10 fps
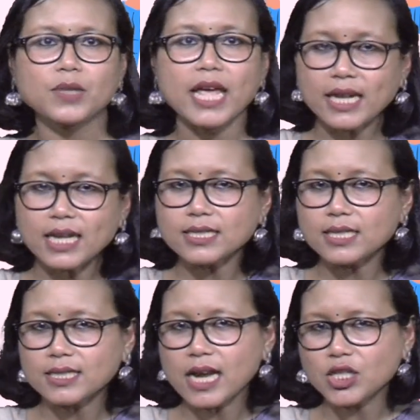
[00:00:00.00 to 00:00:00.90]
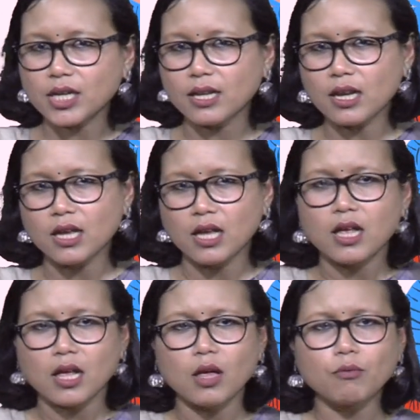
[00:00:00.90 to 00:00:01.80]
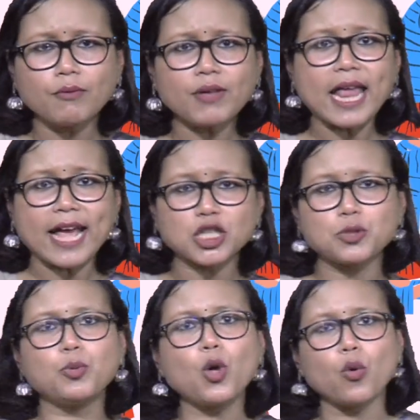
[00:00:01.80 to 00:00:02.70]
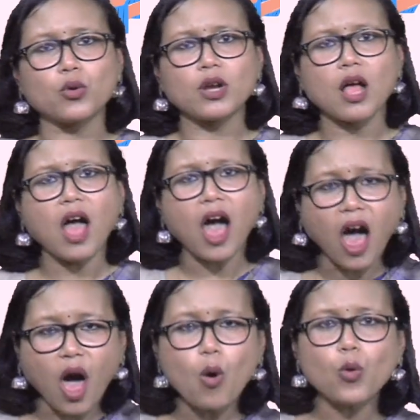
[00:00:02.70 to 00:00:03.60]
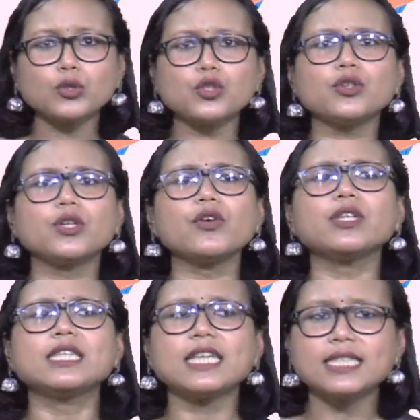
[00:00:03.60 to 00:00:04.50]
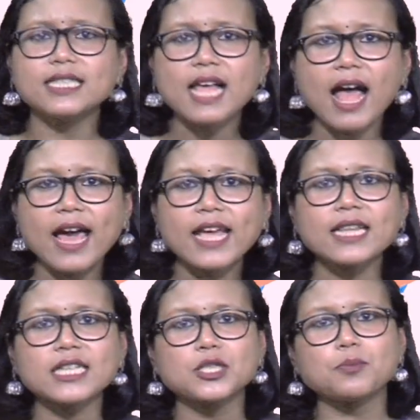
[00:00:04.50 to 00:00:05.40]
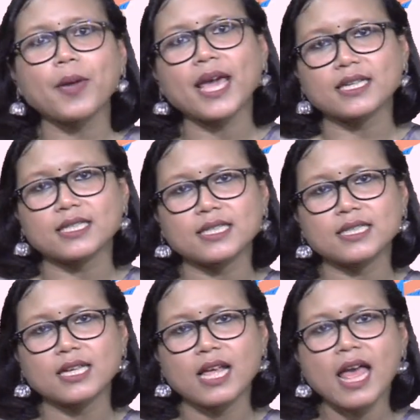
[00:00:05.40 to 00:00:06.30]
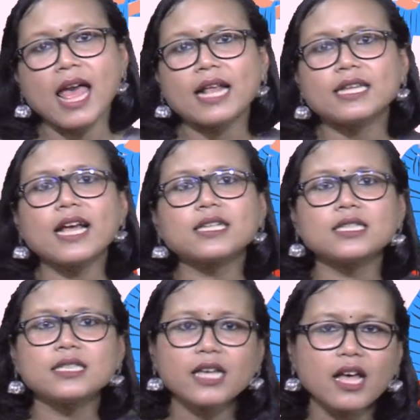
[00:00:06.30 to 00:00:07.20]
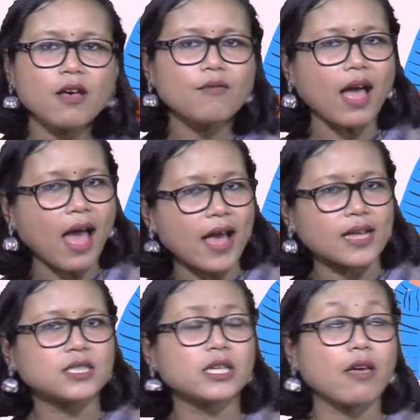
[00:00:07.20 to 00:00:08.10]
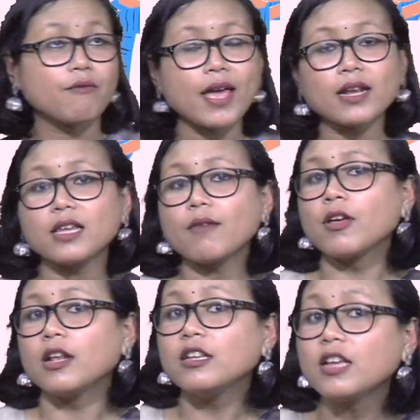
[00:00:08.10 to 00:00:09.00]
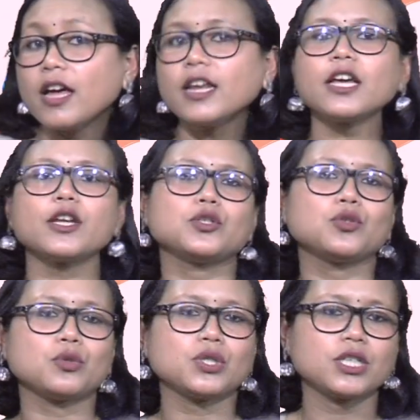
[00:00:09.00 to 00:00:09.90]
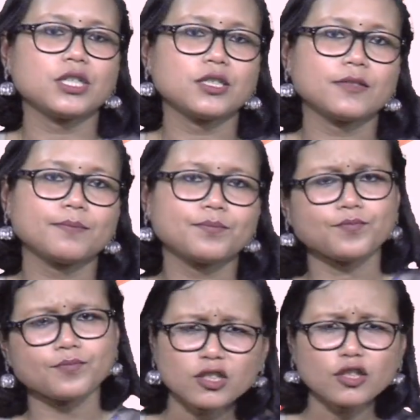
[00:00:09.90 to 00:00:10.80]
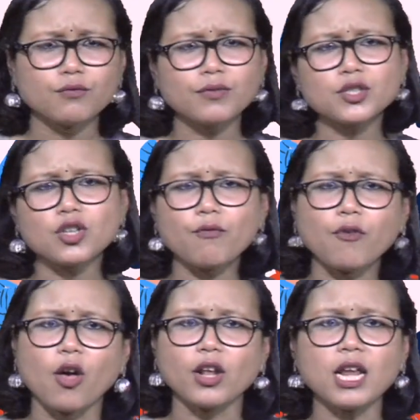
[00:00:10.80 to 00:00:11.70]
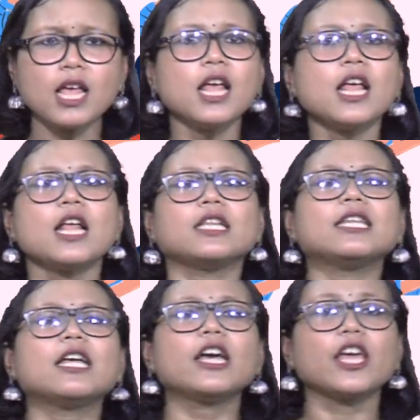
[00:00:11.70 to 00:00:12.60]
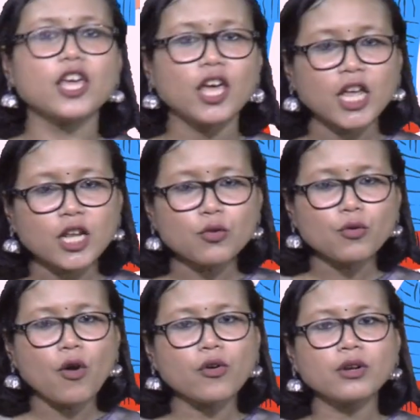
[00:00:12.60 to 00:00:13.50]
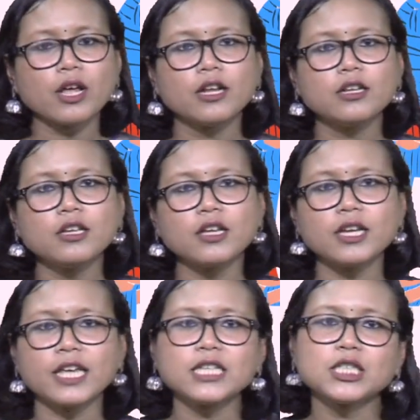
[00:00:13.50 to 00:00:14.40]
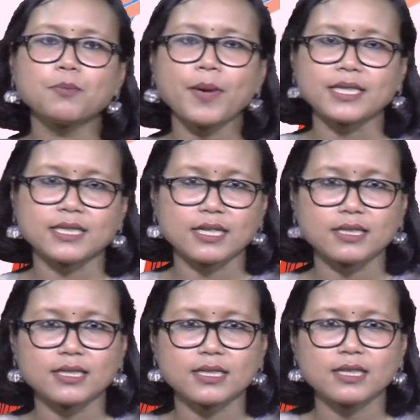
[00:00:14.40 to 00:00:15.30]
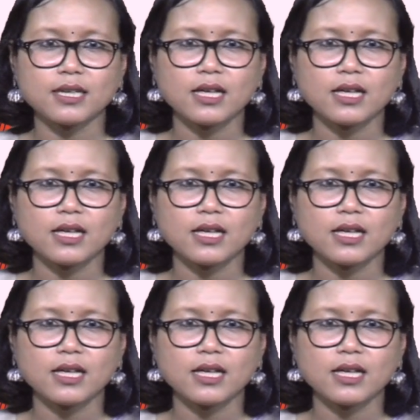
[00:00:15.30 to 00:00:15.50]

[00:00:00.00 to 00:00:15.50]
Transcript: In this discussion, we will explore how to design the space that serve as effective learning resources. First of all, the indoor learning spaces.